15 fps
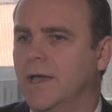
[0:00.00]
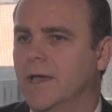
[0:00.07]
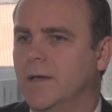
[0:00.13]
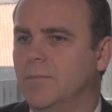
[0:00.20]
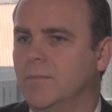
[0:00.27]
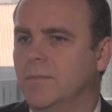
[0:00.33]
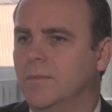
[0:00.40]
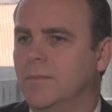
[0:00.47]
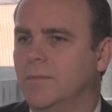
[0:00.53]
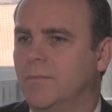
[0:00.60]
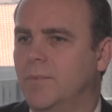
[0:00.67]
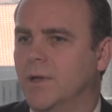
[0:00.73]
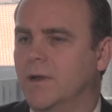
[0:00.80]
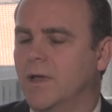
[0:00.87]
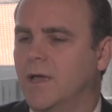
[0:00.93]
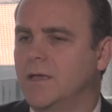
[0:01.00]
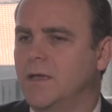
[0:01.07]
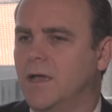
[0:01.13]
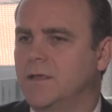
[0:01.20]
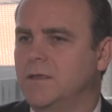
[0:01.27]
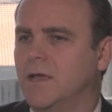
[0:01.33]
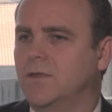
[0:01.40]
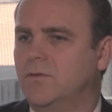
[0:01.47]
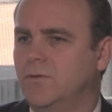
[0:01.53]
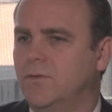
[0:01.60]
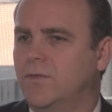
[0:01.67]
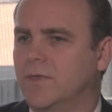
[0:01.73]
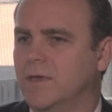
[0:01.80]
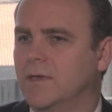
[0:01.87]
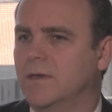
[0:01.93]
But I
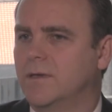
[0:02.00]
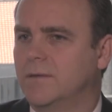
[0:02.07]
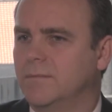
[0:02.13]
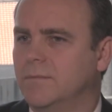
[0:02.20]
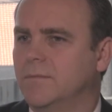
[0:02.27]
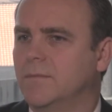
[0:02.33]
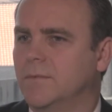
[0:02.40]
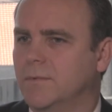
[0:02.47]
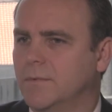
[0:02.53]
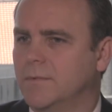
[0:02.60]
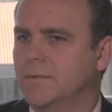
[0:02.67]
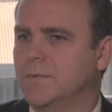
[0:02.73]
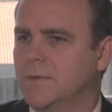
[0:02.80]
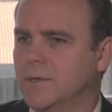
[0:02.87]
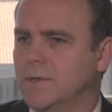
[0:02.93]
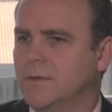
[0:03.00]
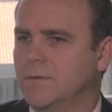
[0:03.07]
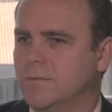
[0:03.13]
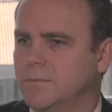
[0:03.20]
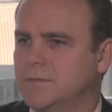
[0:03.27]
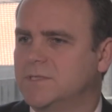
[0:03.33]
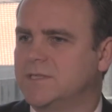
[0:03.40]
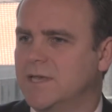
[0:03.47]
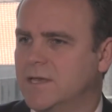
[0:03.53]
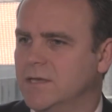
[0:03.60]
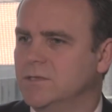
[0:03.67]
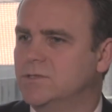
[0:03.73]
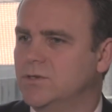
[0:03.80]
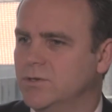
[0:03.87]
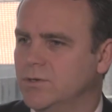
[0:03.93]
do think
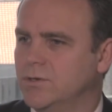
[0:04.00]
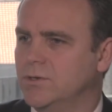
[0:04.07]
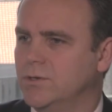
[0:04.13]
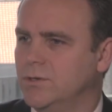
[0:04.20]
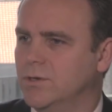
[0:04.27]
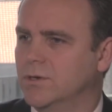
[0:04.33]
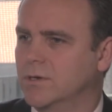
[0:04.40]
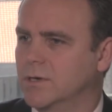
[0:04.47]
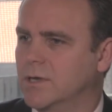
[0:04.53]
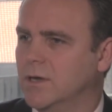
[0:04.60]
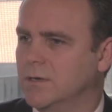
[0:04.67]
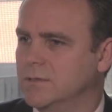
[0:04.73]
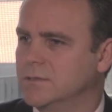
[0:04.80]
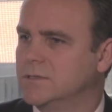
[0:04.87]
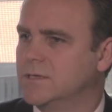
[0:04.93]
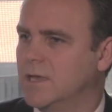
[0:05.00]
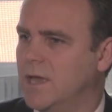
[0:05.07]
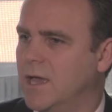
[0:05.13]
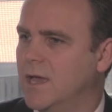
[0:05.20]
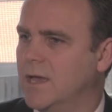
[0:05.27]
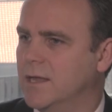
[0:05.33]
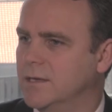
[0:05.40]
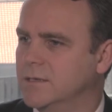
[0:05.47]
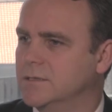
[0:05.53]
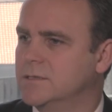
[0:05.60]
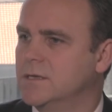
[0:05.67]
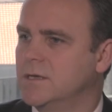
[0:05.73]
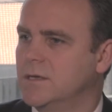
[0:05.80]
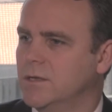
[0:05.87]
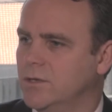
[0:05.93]
sticking to your guns
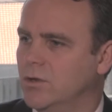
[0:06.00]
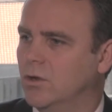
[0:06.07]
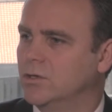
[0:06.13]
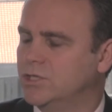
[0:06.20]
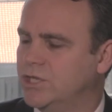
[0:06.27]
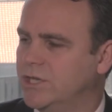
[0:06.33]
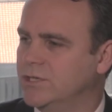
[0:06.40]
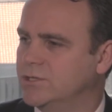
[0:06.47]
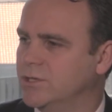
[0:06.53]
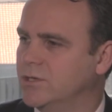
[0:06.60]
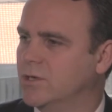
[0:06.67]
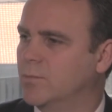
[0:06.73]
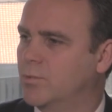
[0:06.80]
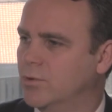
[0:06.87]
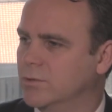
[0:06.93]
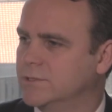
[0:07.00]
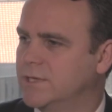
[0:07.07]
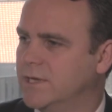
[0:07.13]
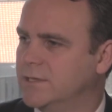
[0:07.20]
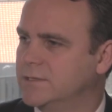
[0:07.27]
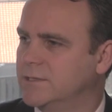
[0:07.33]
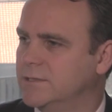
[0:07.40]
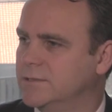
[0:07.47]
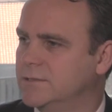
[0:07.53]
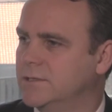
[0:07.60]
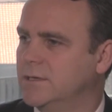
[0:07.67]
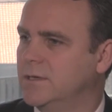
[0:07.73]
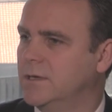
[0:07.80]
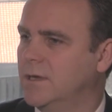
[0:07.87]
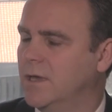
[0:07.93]
and not changing your
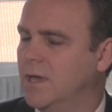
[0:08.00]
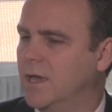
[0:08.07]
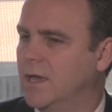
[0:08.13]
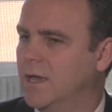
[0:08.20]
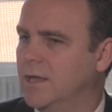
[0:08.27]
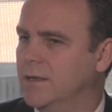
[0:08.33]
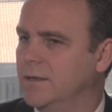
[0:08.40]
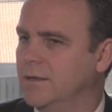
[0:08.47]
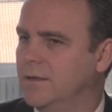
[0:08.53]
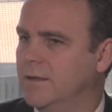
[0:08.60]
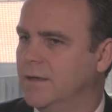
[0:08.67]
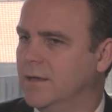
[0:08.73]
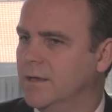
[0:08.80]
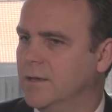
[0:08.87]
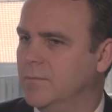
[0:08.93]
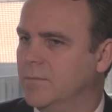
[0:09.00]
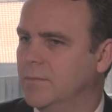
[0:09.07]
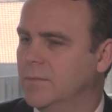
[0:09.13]
processes and